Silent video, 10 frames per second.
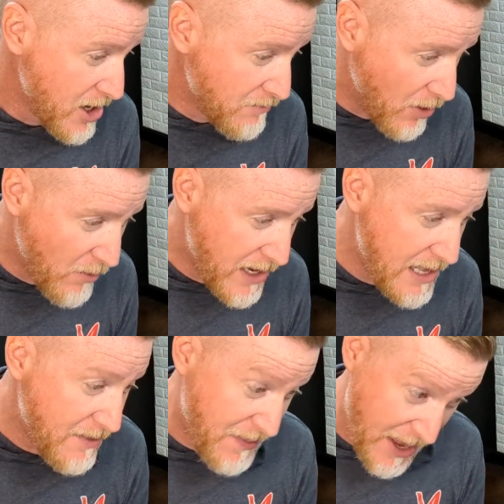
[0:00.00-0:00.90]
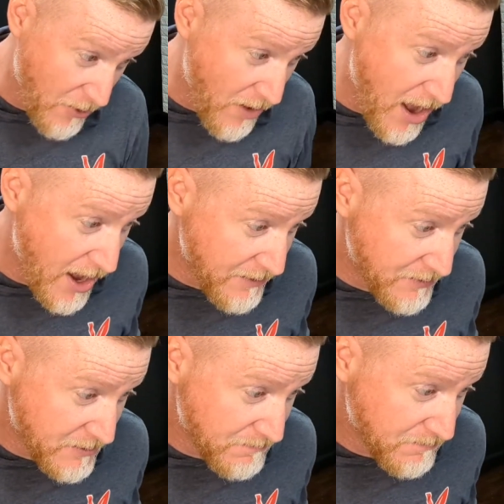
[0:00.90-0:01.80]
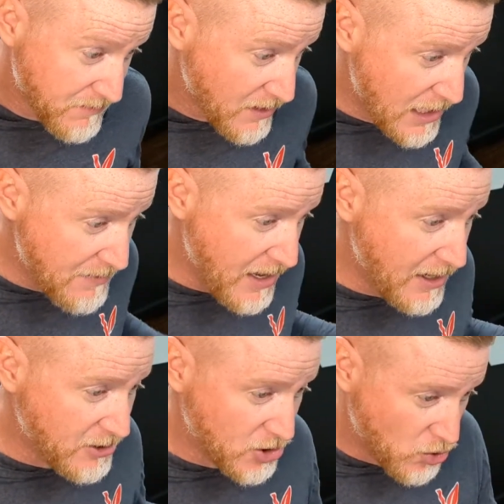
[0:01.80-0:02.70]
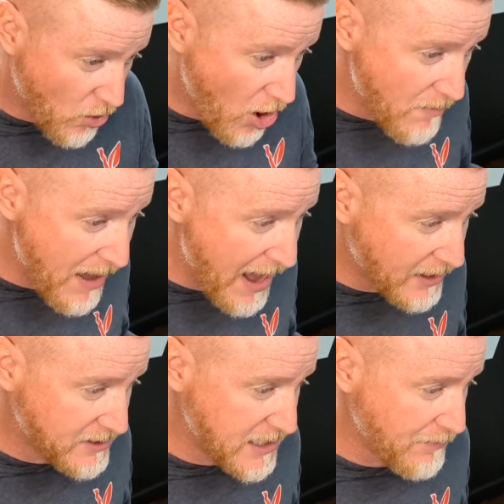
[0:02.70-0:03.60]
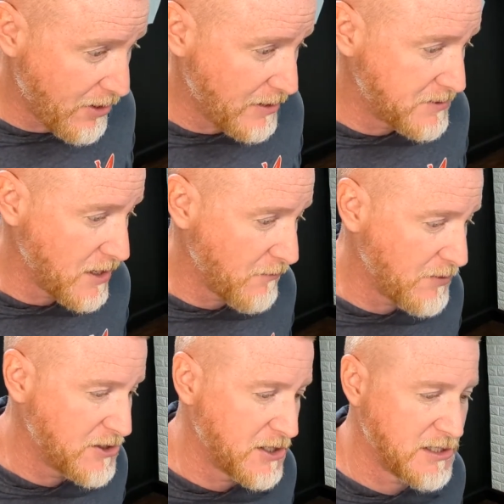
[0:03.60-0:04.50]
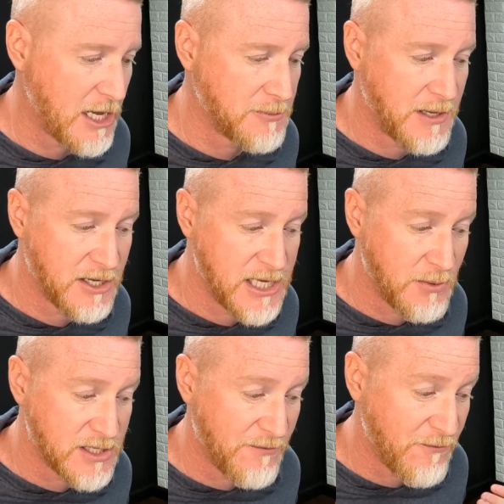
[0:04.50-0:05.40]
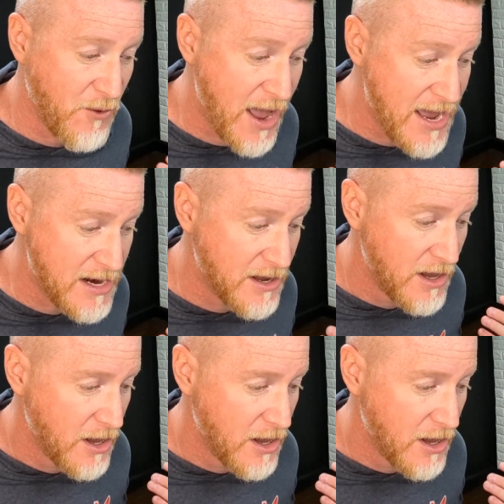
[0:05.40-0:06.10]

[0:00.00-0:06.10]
But when they arrived, he began to draw back and separate himself from the Gentiles because he was afraid